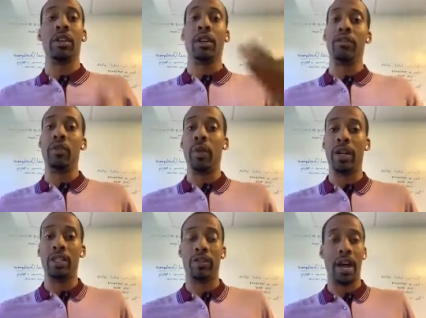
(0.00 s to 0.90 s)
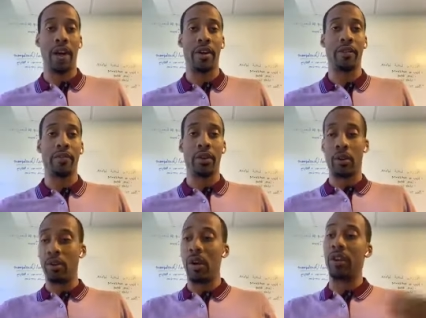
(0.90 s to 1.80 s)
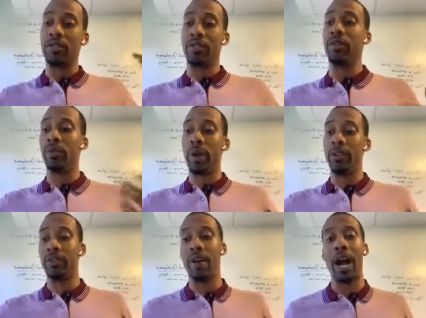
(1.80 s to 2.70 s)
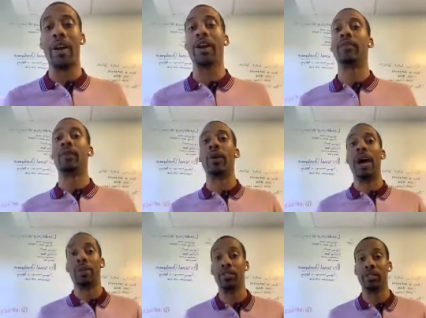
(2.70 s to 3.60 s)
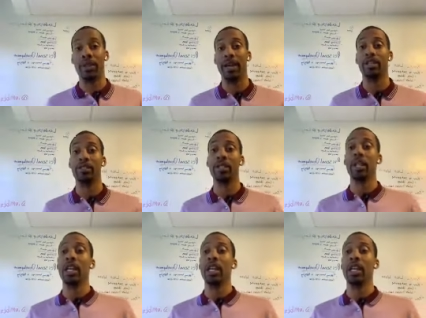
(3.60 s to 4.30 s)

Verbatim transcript: a few ways of hiring for cold callers and a few ways of hiring for acquisition managers